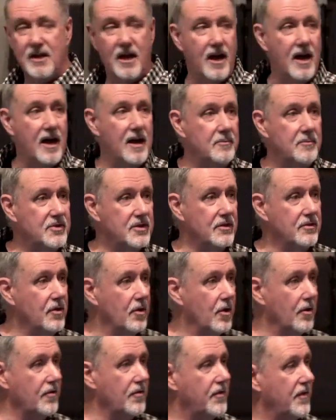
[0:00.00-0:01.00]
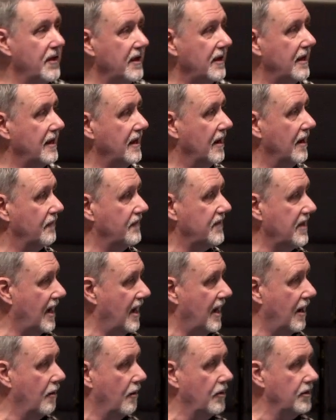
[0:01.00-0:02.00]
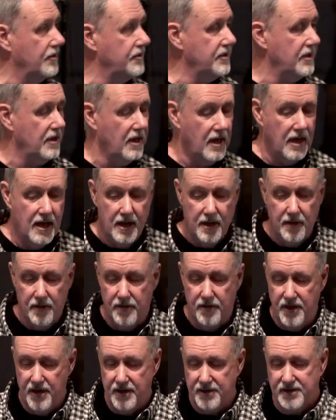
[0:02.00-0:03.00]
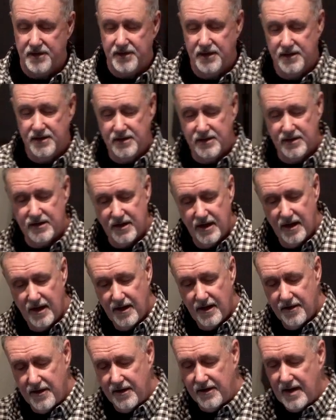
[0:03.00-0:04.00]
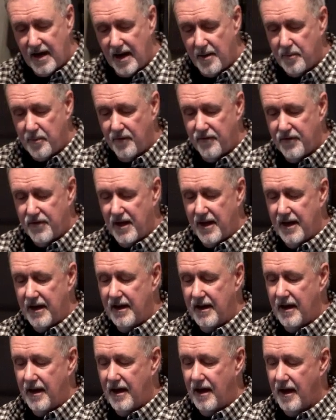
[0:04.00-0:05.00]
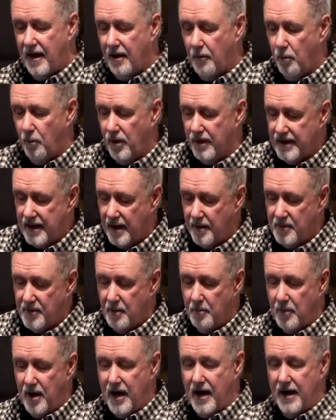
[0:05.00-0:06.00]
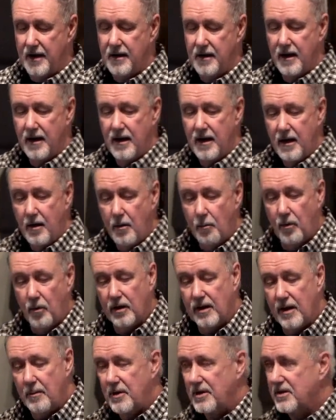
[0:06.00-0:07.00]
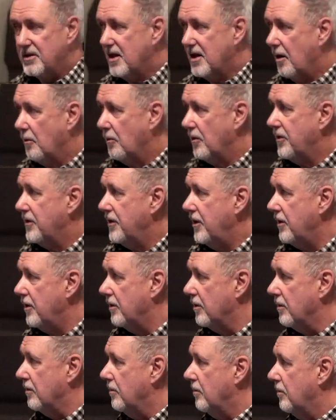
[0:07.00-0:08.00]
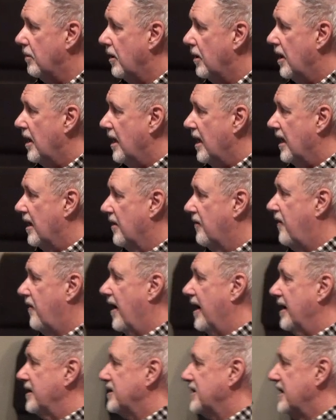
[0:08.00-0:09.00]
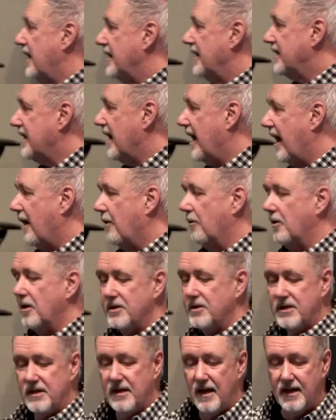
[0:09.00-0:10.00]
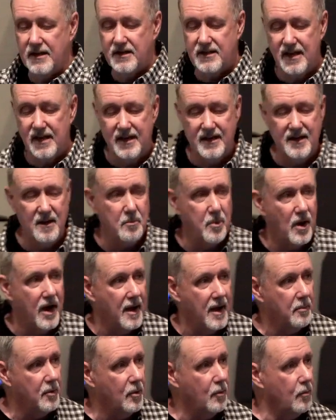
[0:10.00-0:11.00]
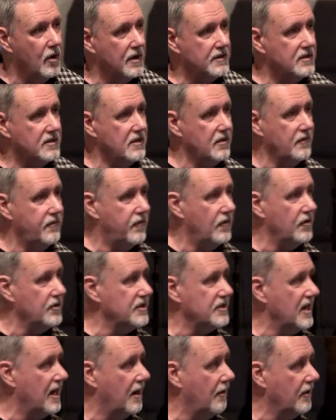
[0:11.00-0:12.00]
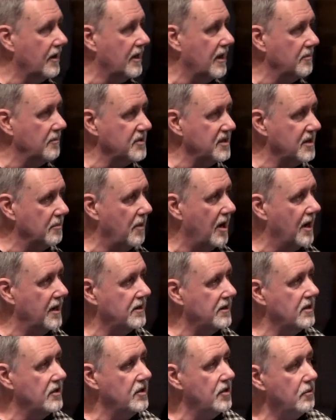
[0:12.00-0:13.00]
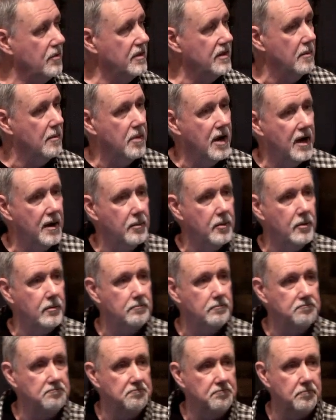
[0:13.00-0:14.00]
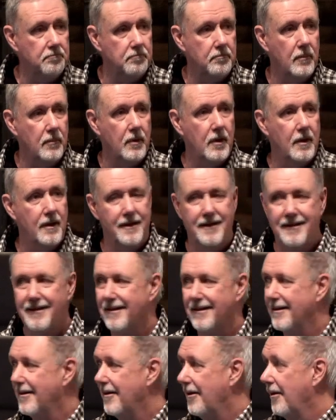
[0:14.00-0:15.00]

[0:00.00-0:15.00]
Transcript: times and you're thinking of towers, this is the type of thing uh, would come to mind. Well, let me start with you. If I say towers and I say in the Bible, what's the first tower comes to mind to you in the Bible? Babel.